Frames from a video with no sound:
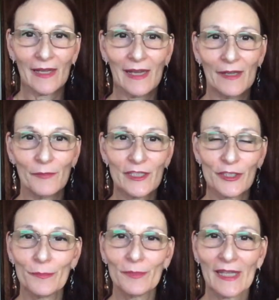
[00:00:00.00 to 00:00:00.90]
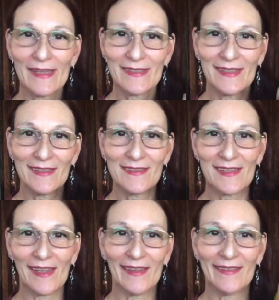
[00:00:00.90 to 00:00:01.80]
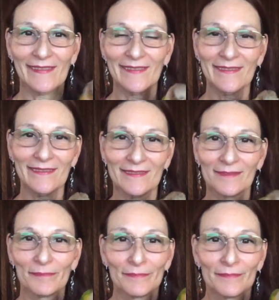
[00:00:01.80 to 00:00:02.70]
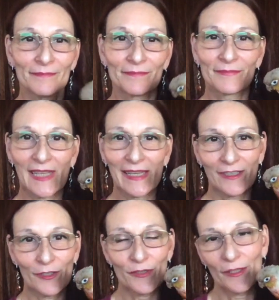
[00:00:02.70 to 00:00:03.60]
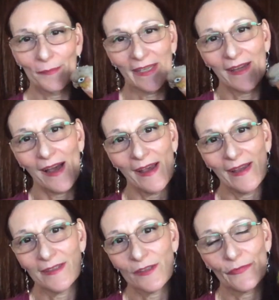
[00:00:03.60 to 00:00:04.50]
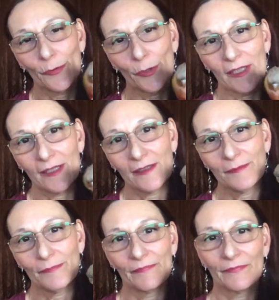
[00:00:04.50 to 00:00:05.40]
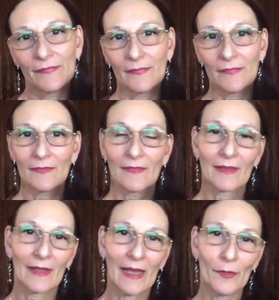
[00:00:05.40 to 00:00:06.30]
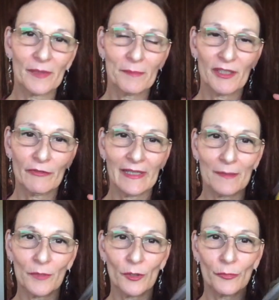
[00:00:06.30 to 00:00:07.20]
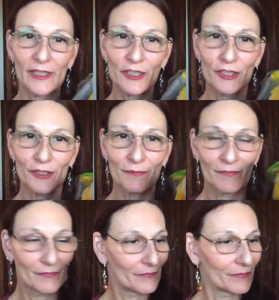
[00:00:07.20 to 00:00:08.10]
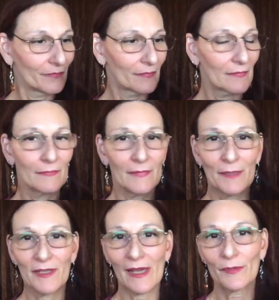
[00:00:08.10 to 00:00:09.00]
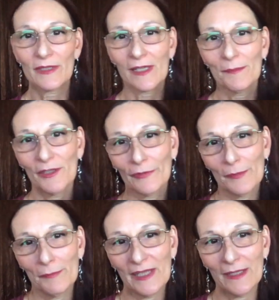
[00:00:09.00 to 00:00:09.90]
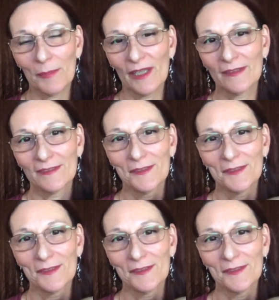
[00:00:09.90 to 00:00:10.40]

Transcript: I wish you blessings, and thank you to my guides for helping me ramble, which maybe that was coming from me, but